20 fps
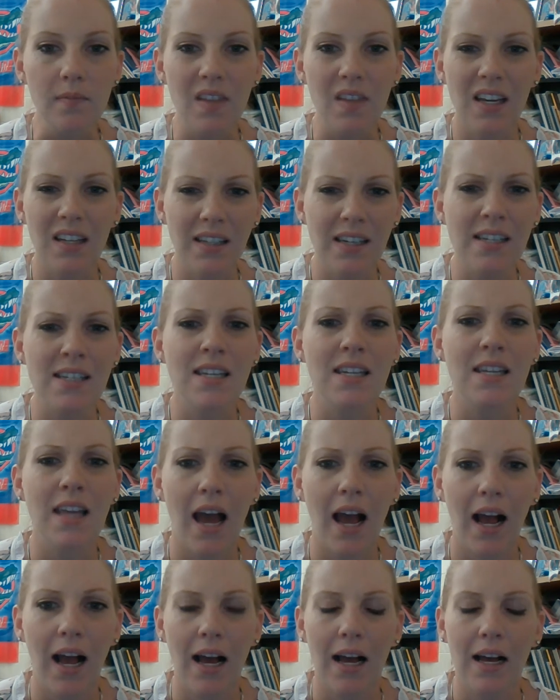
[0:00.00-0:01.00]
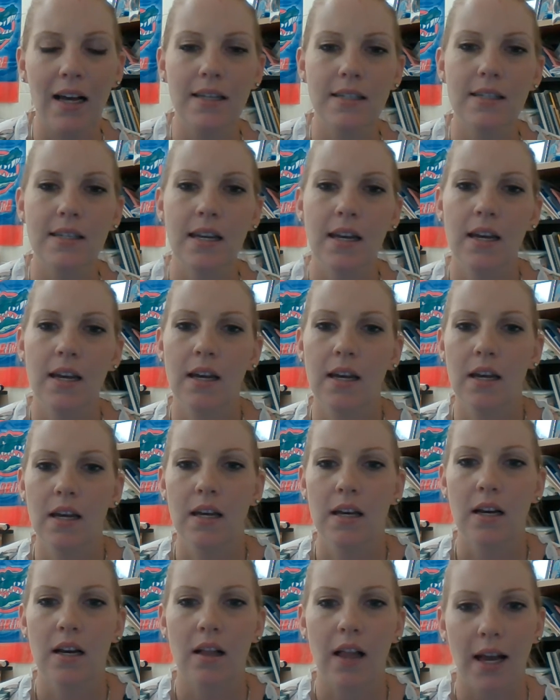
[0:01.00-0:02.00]
list that has
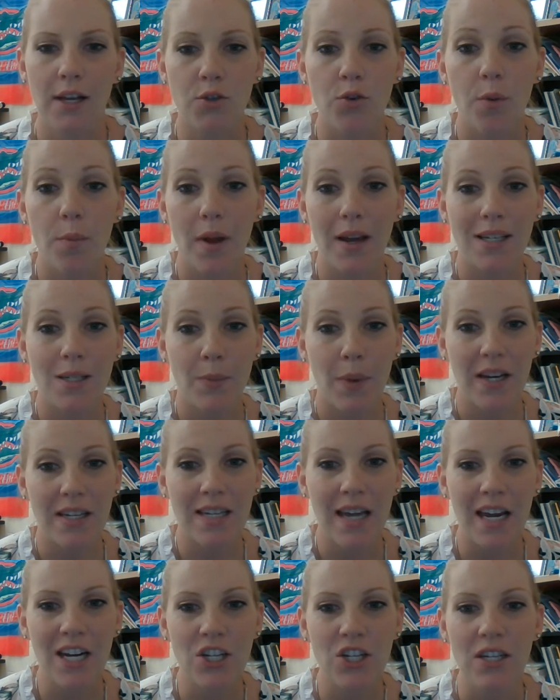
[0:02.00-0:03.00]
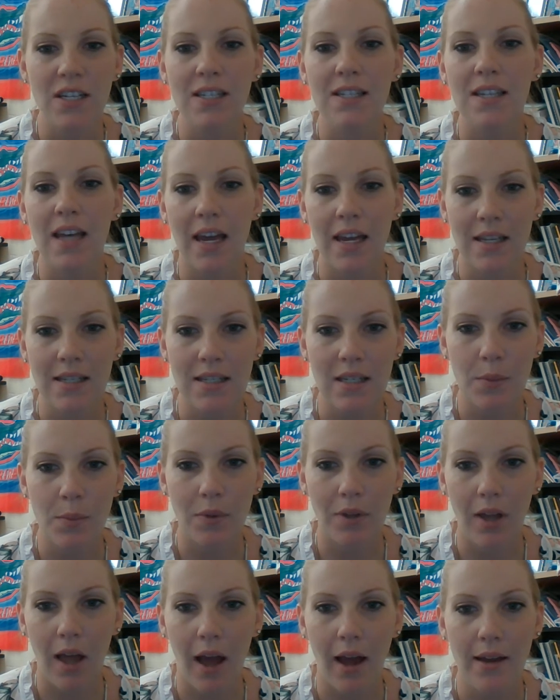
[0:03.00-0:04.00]
classroom expectations and
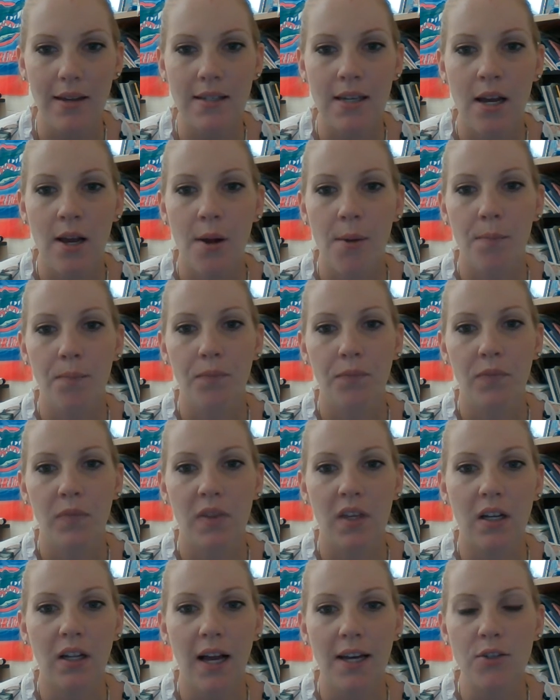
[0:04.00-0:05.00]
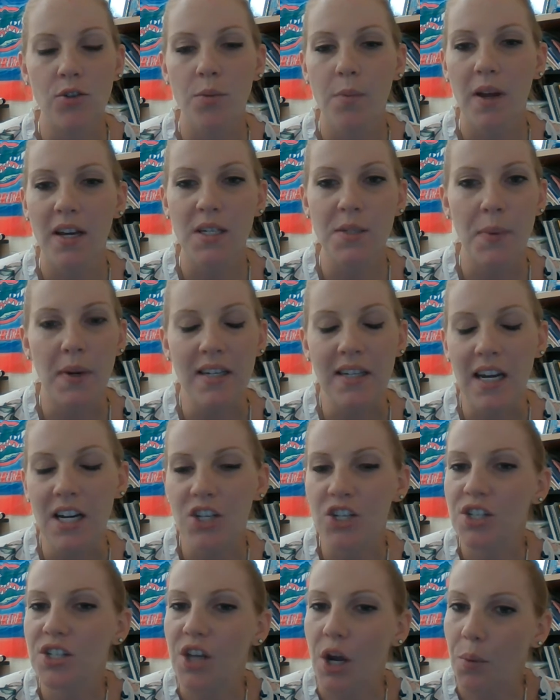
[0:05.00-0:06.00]
supplies. The classroom
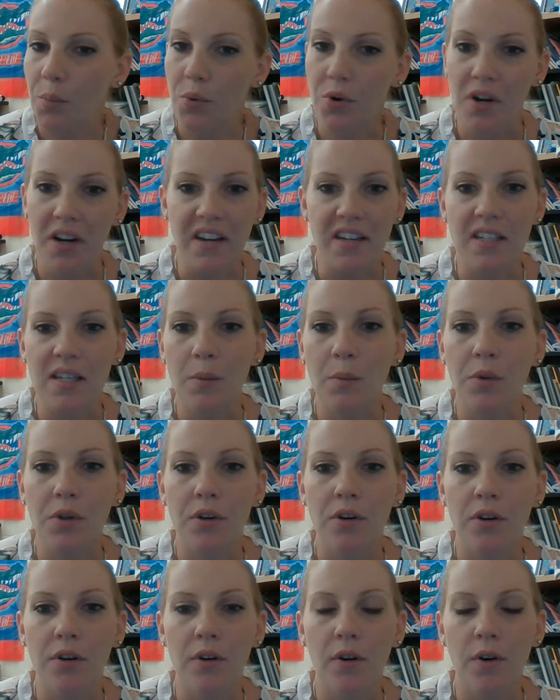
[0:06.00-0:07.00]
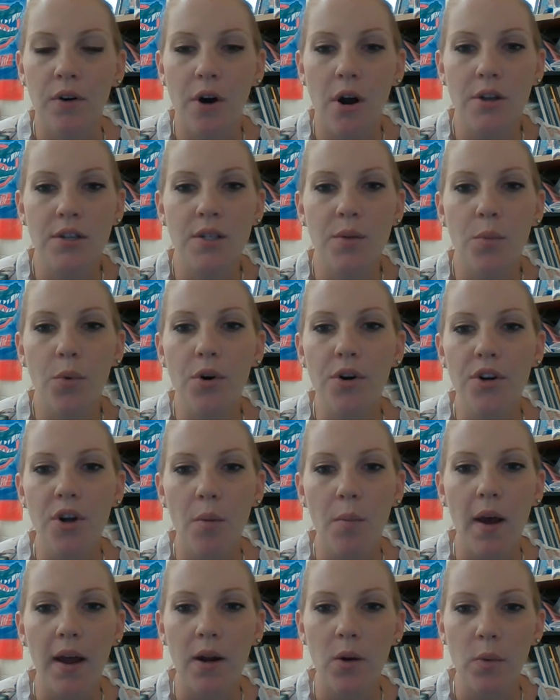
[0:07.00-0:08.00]
expectations are pretty similar across the board, no
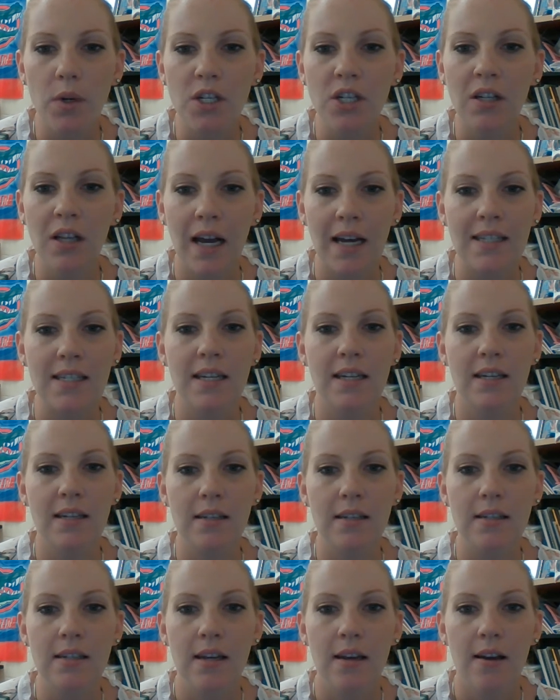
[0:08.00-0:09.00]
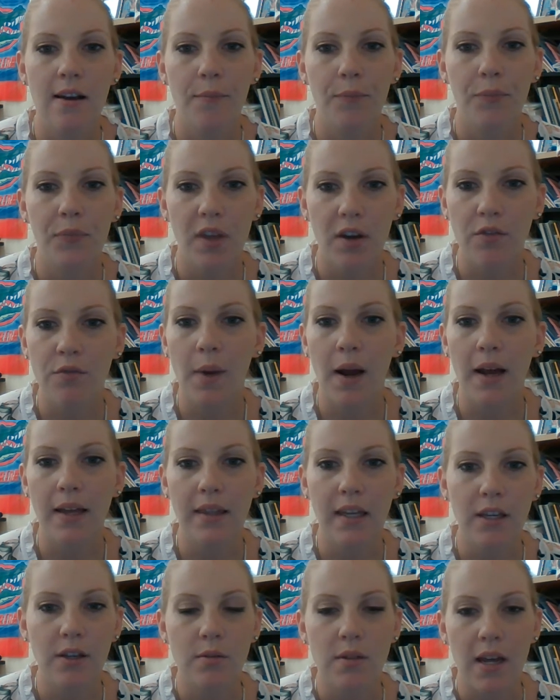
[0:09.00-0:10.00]
matter which class it is of mine
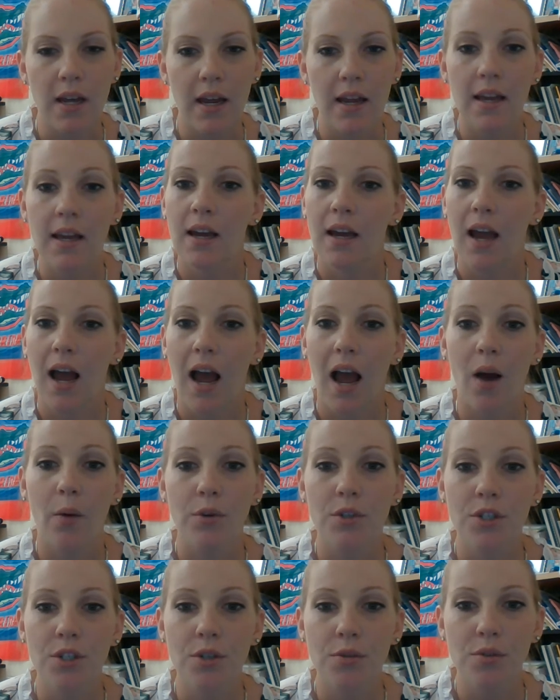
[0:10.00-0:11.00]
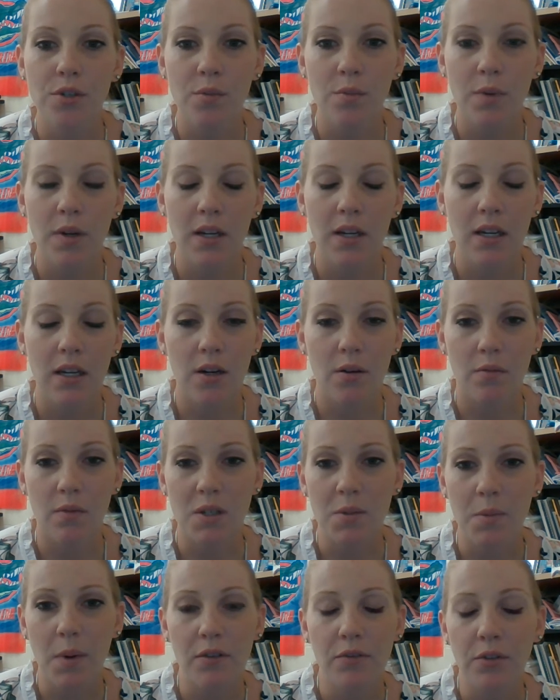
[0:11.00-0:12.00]
that you take. I want you to be
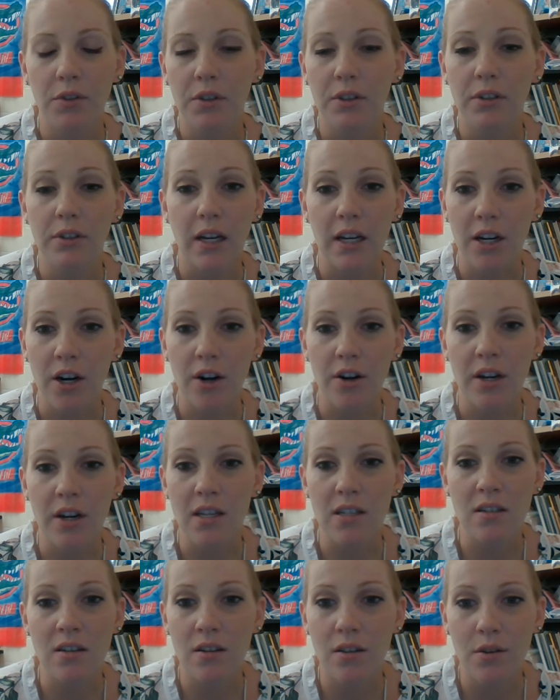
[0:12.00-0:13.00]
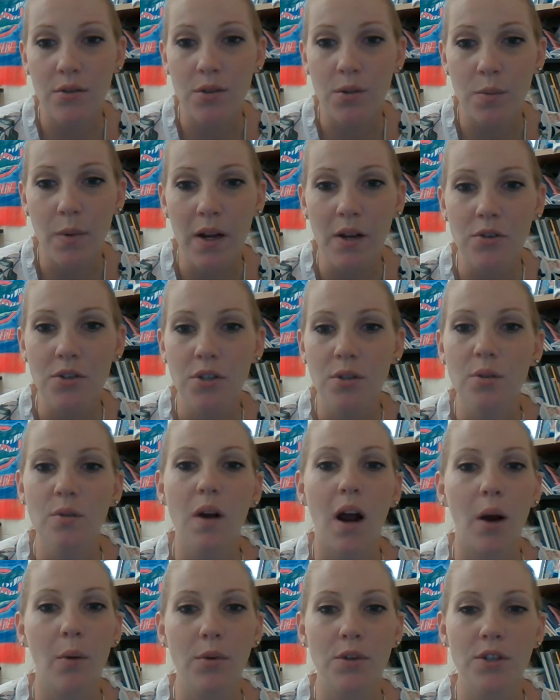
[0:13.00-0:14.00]
respectful and courteous to those around you.
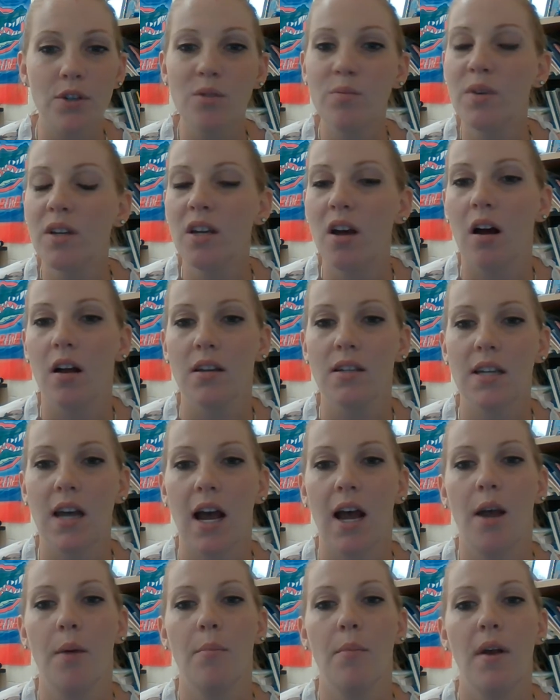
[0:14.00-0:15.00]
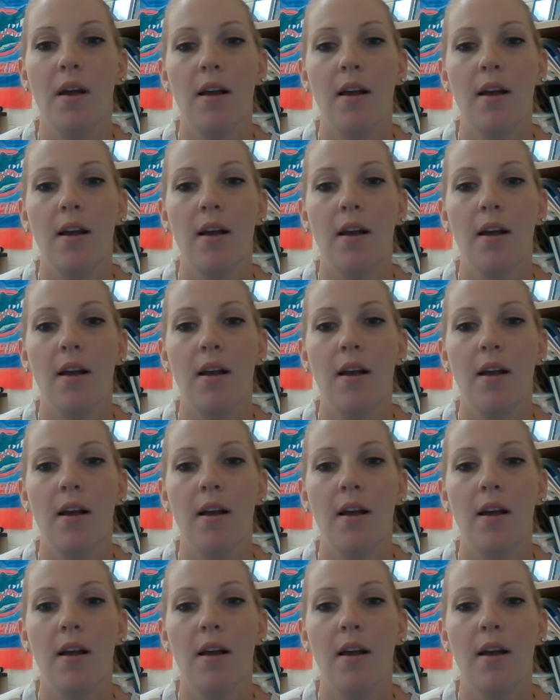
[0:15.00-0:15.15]
I want you to be on time